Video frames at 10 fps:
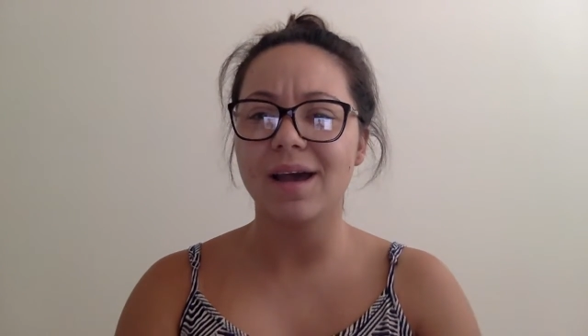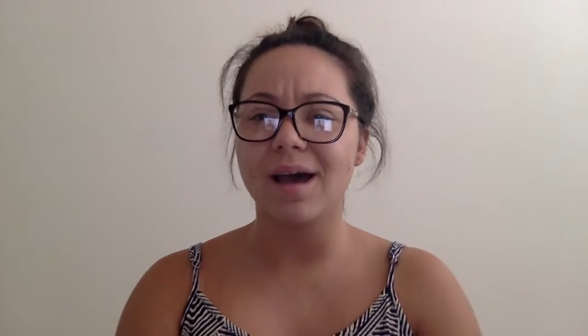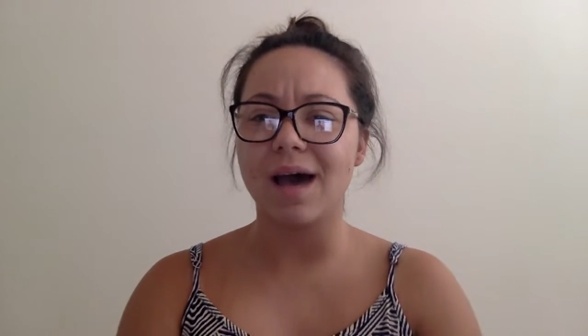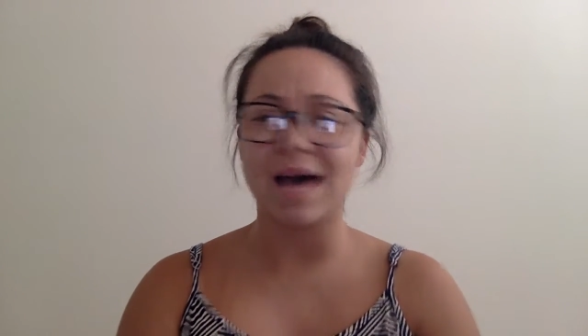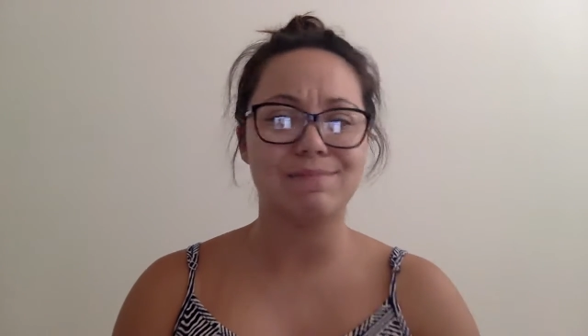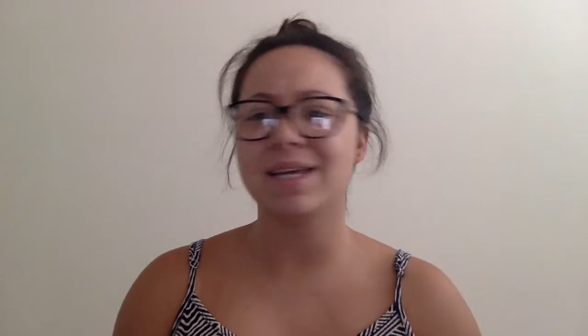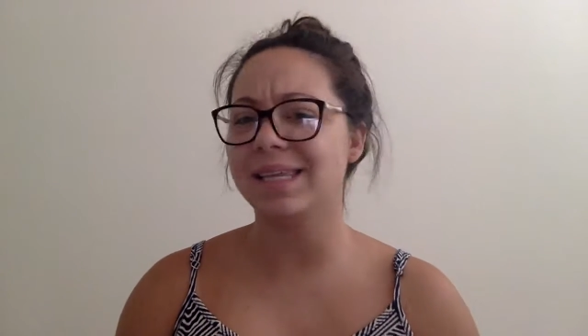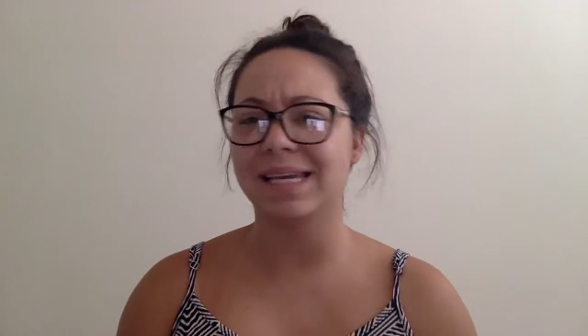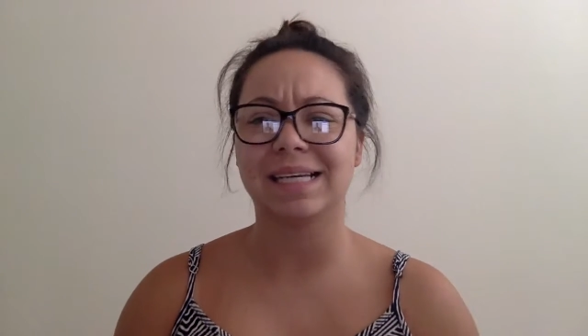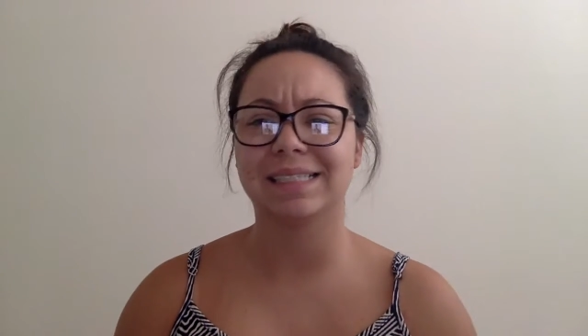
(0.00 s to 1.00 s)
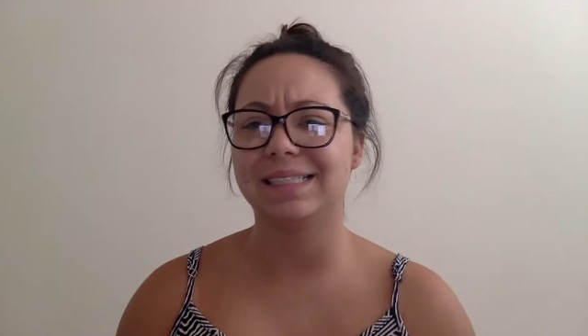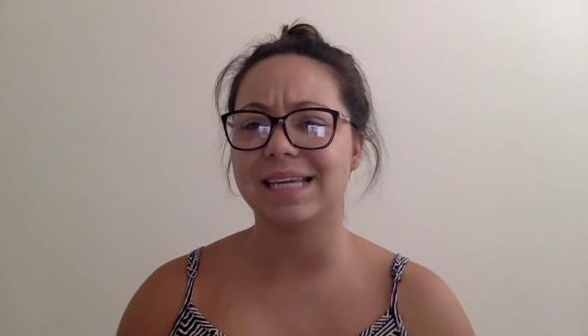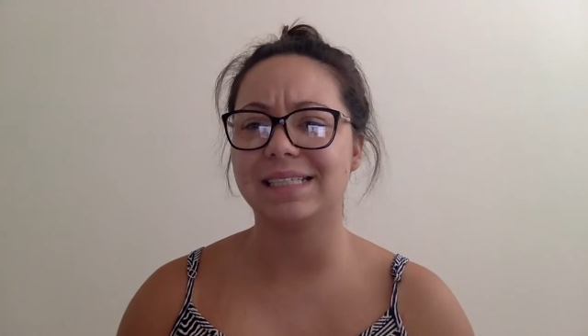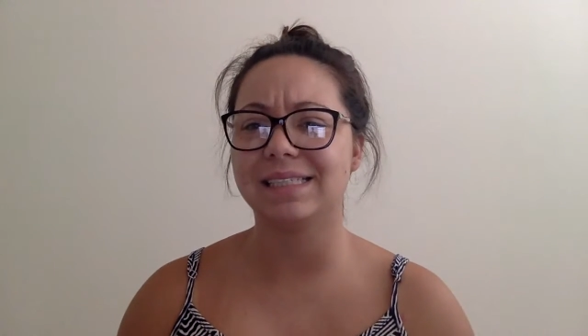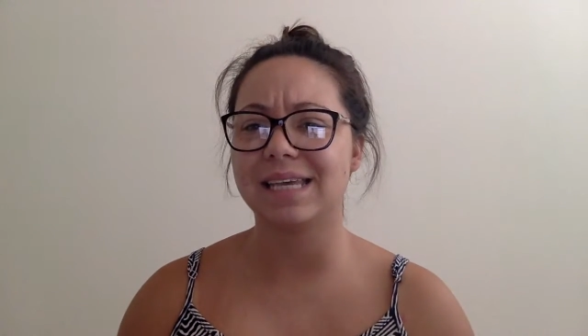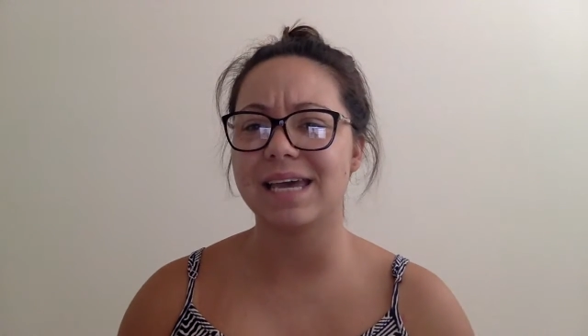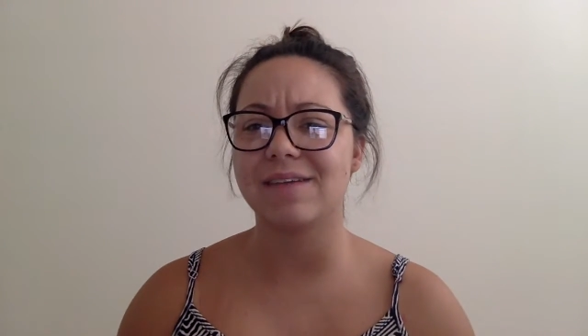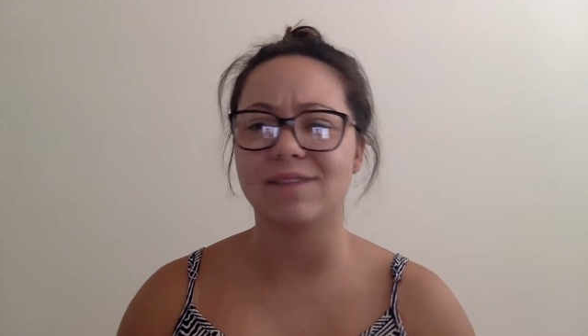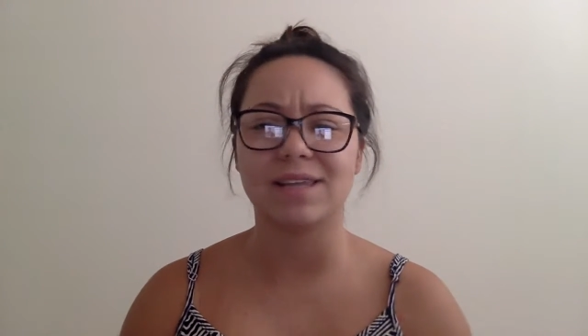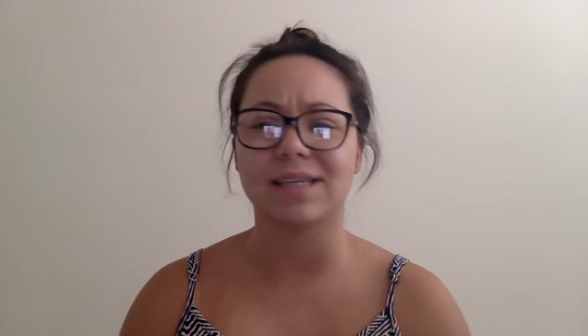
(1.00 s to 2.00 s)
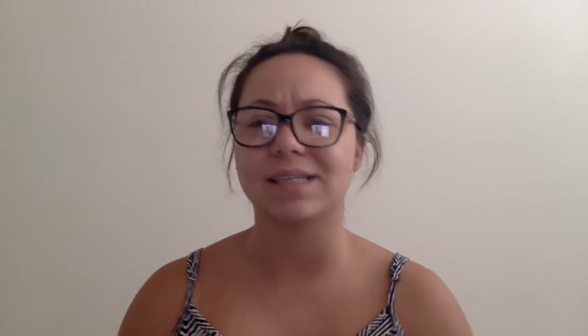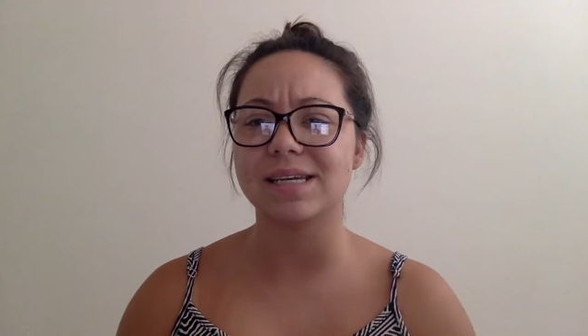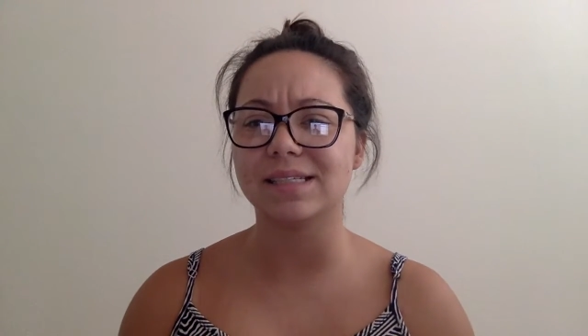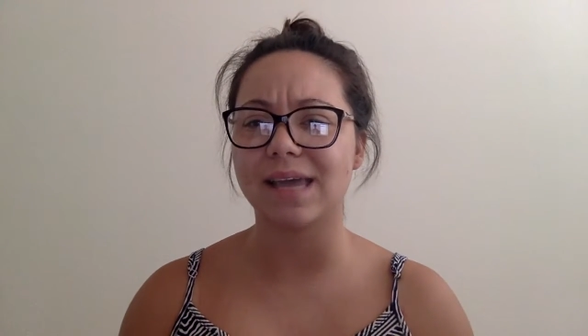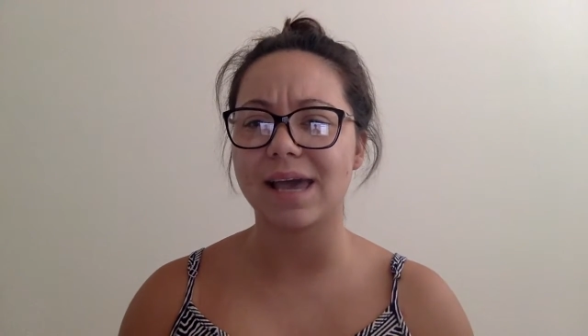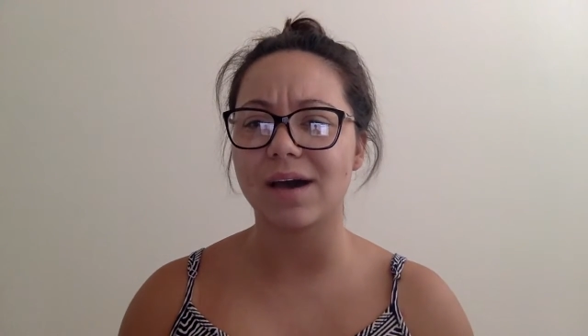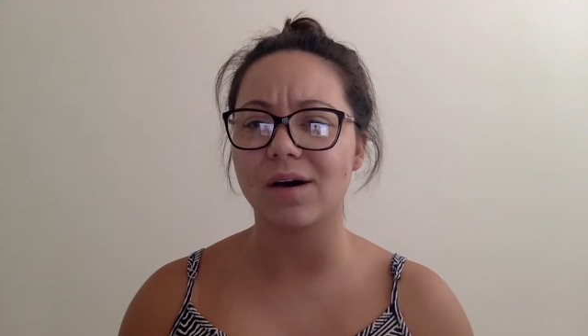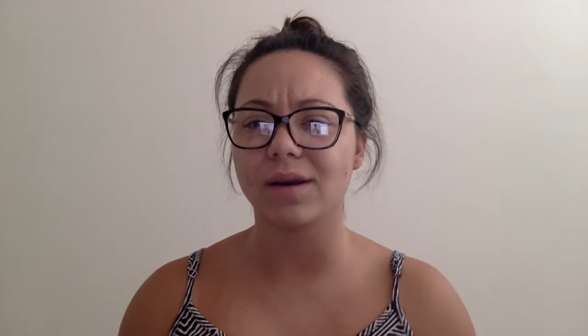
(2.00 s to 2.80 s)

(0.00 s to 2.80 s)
Nothing extensive, nothing detailed.